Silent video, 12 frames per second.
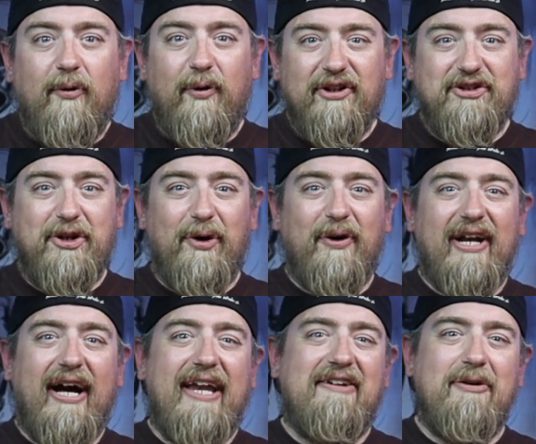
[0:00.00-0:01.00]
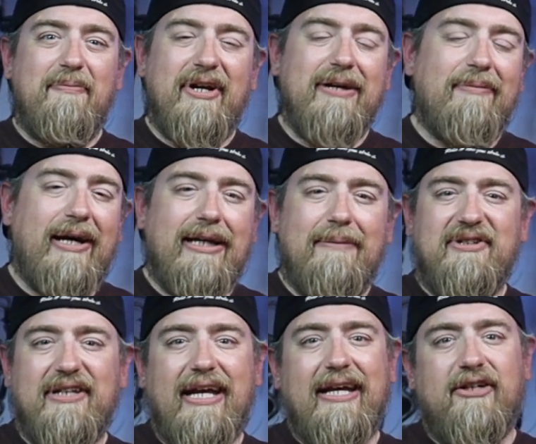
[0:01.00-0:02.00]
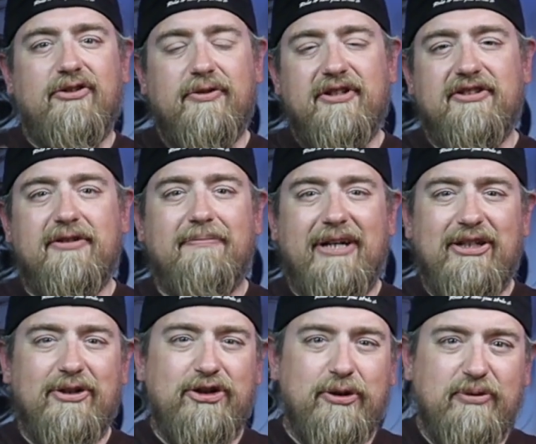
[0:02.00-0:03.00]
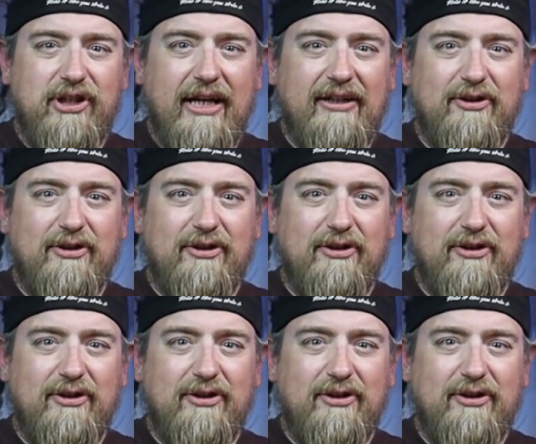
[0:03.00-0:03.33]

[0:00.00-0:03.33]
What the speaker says: What's going on, everybody? My name is Andrew. This is my YouTube channel,